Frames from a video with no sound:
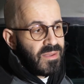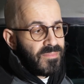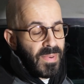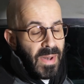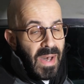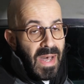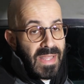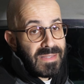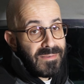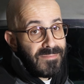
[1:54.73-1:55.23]

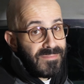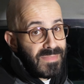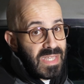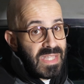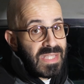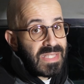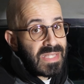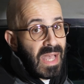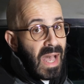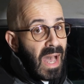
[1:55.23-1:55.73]
but it
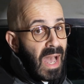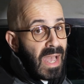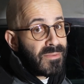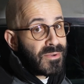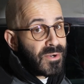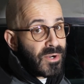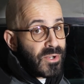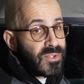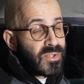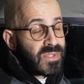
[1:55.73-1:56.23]
means I'm
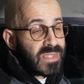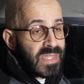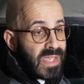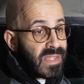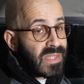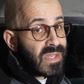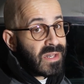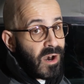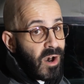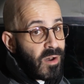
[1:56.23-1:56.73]
going to
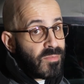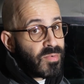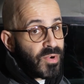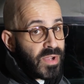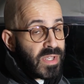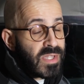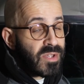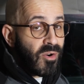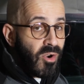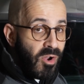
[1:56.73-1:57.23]
take the
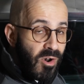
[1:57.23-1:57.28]
carburetor